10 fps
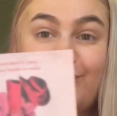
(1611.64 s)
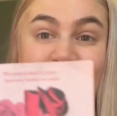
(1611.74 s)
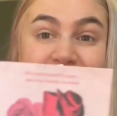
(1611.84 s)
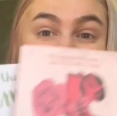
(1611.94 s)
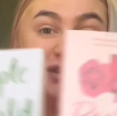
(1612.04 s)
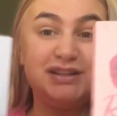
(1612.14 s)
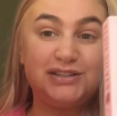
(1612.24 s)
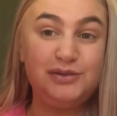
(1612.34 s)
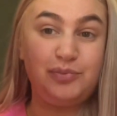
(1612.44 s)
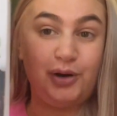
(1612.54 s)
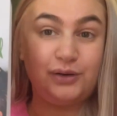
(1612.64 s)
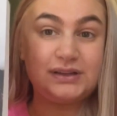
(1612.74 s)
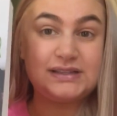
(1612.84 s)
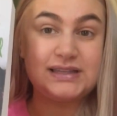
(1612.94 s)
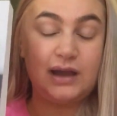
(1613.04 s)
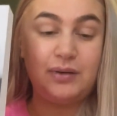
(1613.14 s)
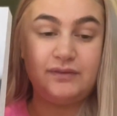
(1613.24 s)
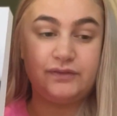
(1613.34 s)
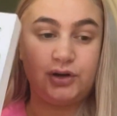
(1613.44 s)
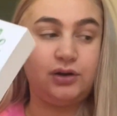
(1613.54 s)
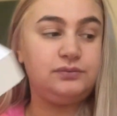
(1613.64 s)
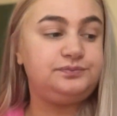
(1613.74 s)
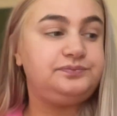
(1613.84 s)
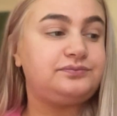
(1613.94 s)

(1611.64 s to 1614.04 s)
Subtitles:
Here are the 2 books that I went for.